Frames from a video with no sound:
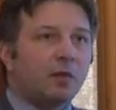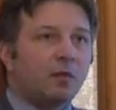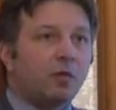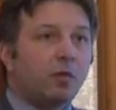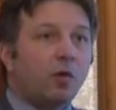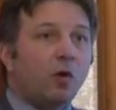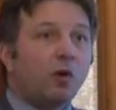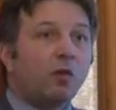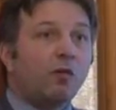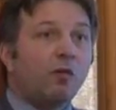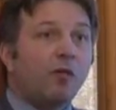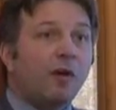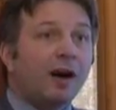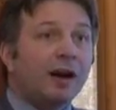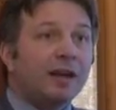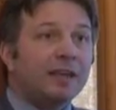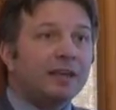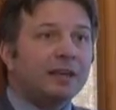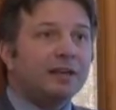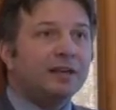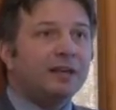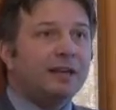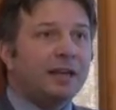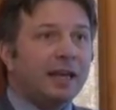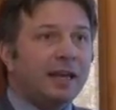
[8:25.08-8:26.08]
for
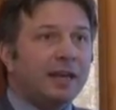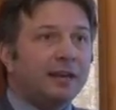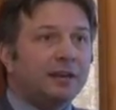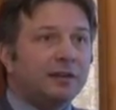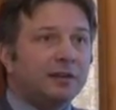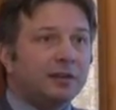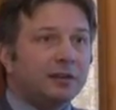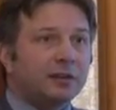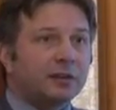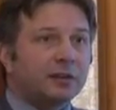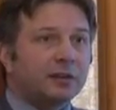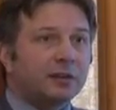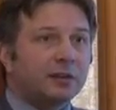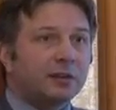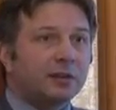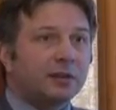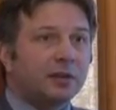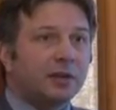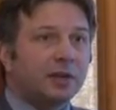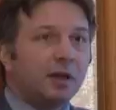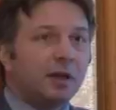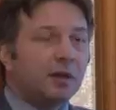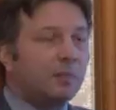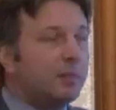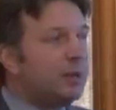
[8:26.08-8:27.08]
1 year later,
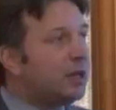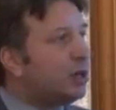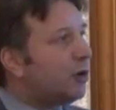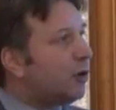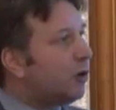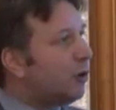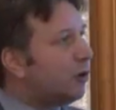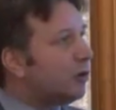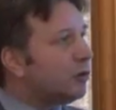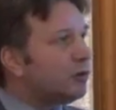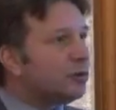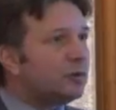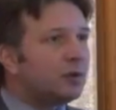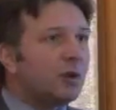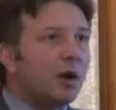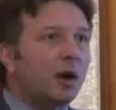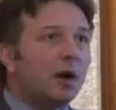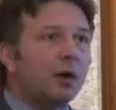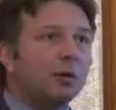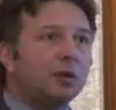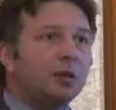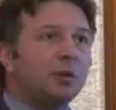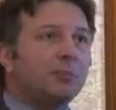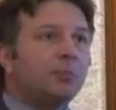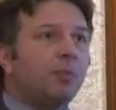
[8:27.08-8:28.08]
because
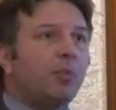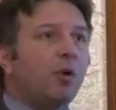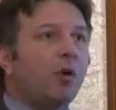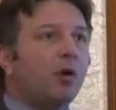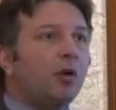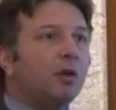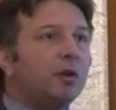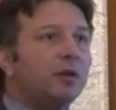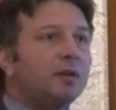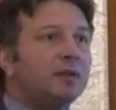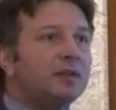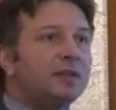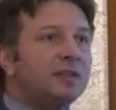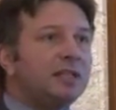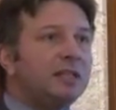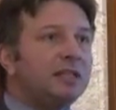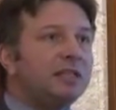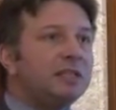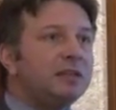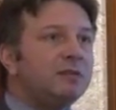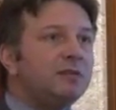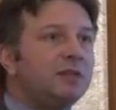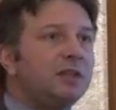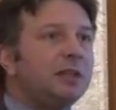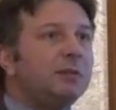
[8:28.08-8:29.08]
the
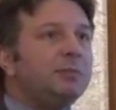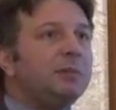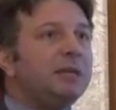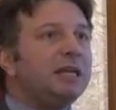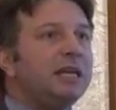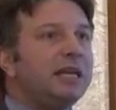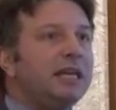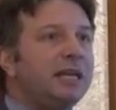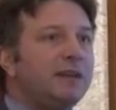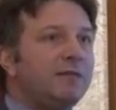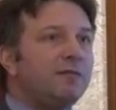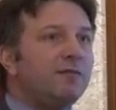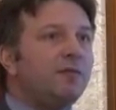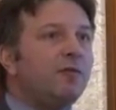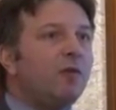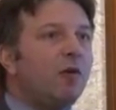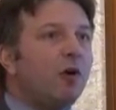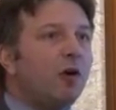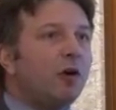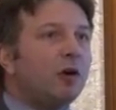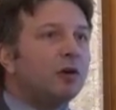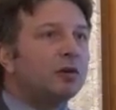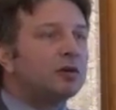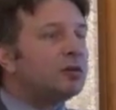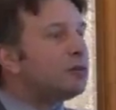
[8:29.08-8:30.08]
policies will be in
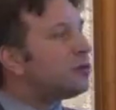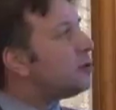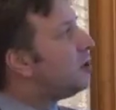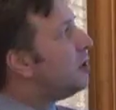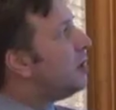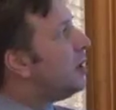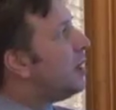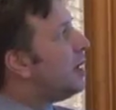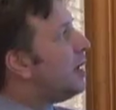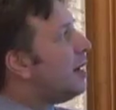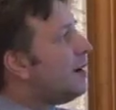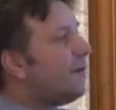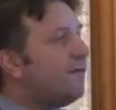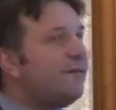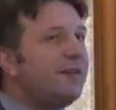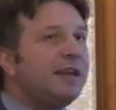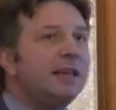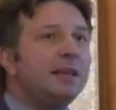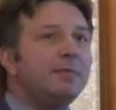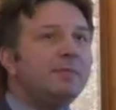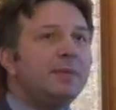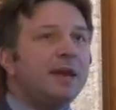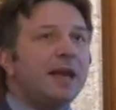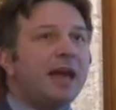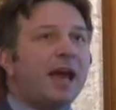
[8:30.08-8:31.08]
force,
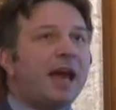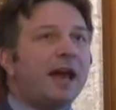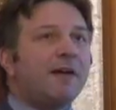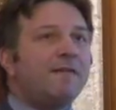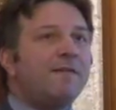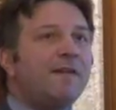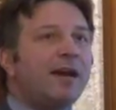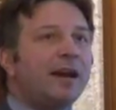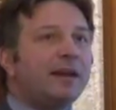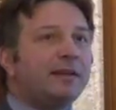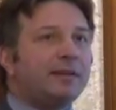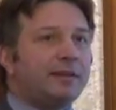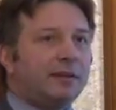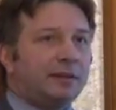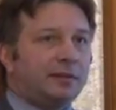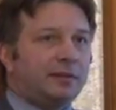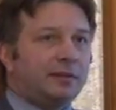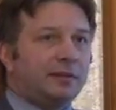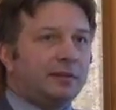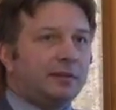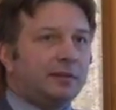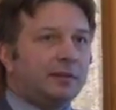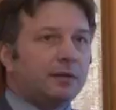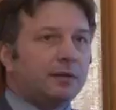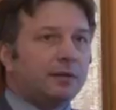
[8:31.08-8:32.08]
will be
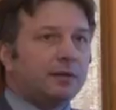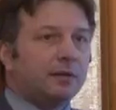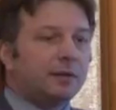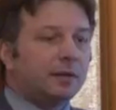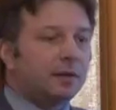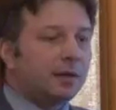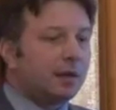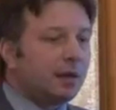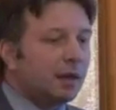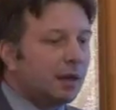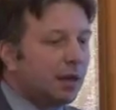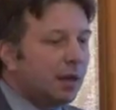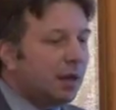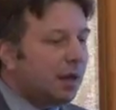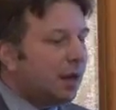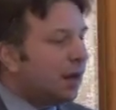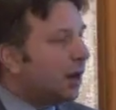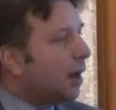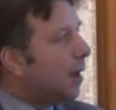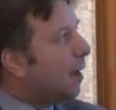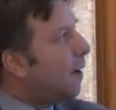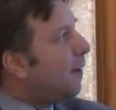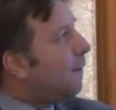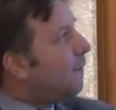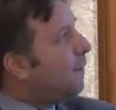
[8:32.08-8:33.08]
affected.
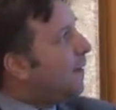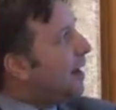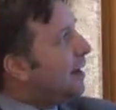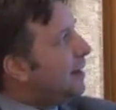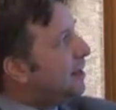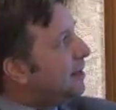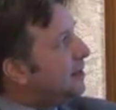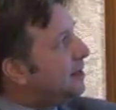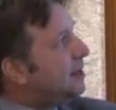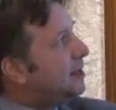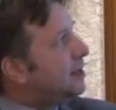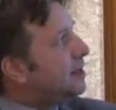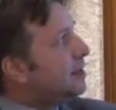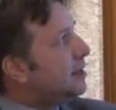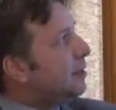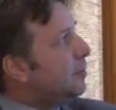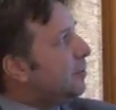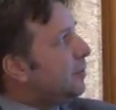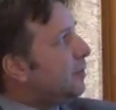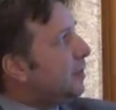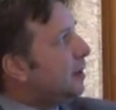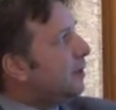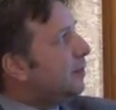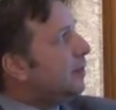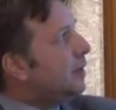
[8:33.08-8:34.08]
When the
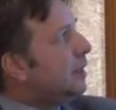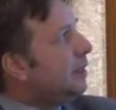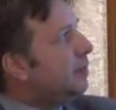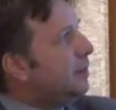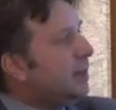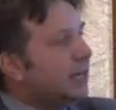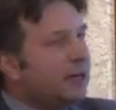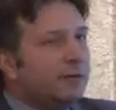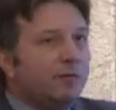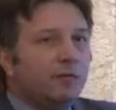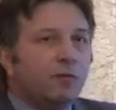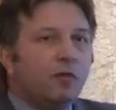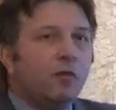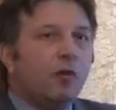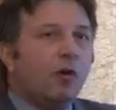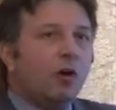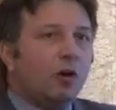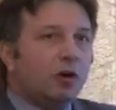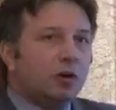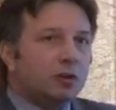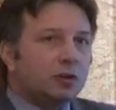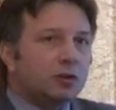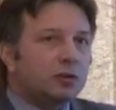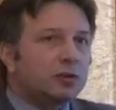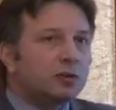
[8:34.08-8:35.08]
system will be in
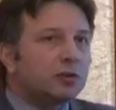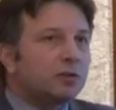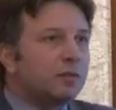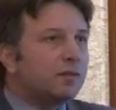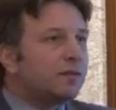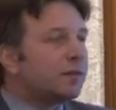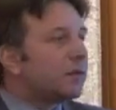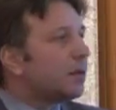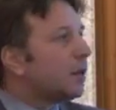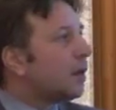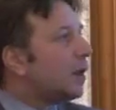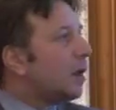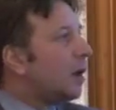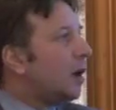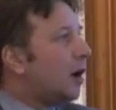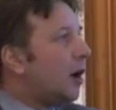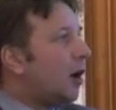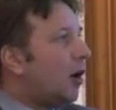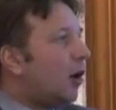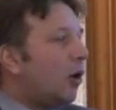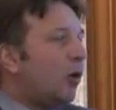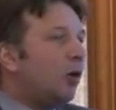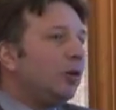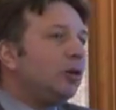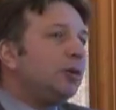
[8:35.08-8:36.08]
force,
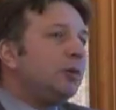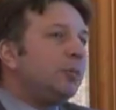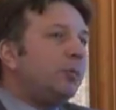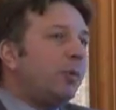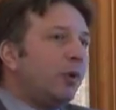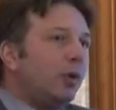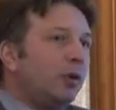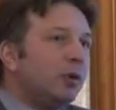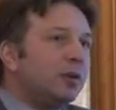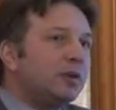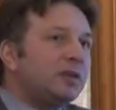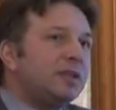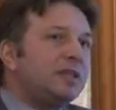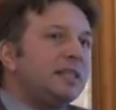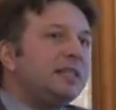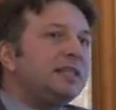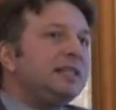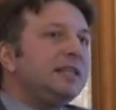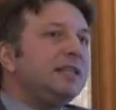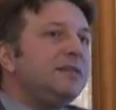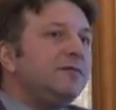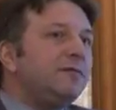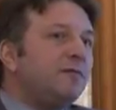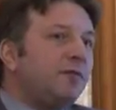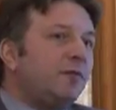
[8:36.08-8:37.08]
all the
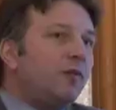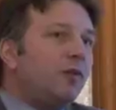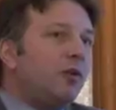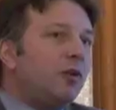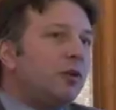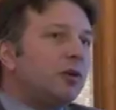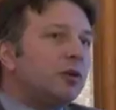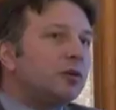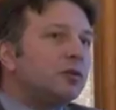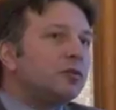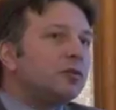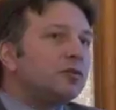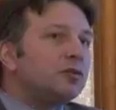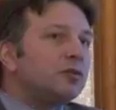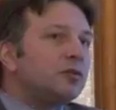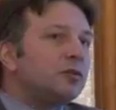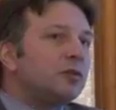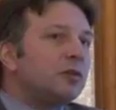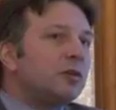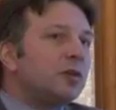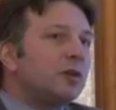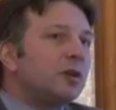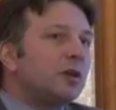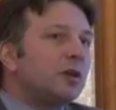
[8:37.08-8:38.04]
policies in force